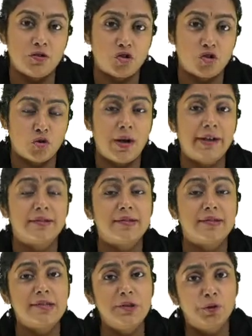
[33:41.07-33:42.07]
So, I
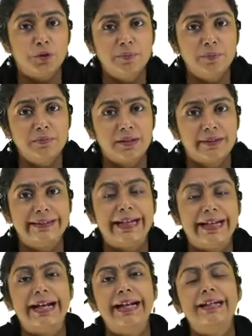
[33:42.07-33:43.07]
assume
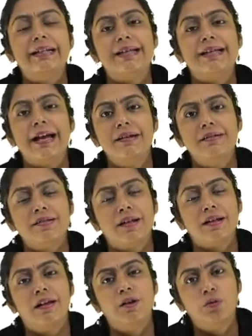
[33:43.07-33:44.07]
that scientists
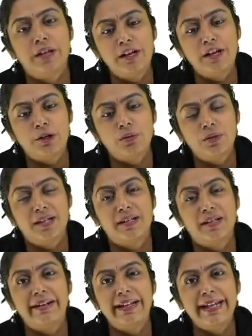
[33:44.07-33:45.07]
are looking to
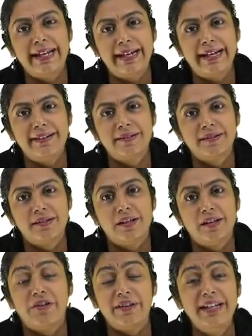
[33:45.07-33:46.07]
create,
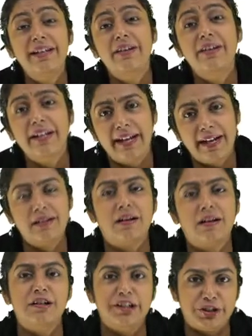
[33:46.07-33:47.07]
recreate
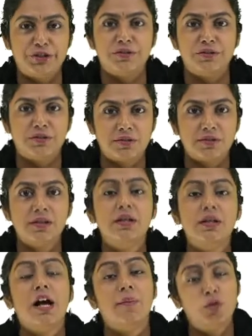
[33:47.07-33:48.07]
conditions.
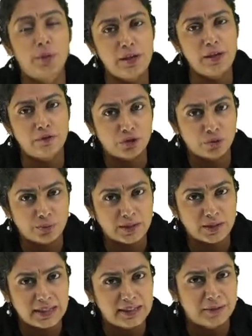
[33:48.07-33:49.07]
I am looking for a
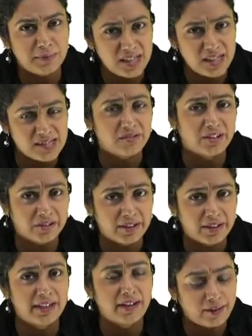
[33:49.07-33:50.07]
word that means
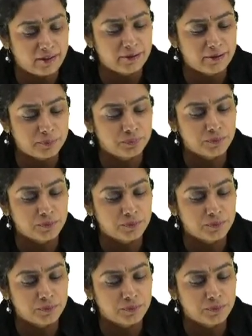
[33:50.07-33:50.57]
recreate here.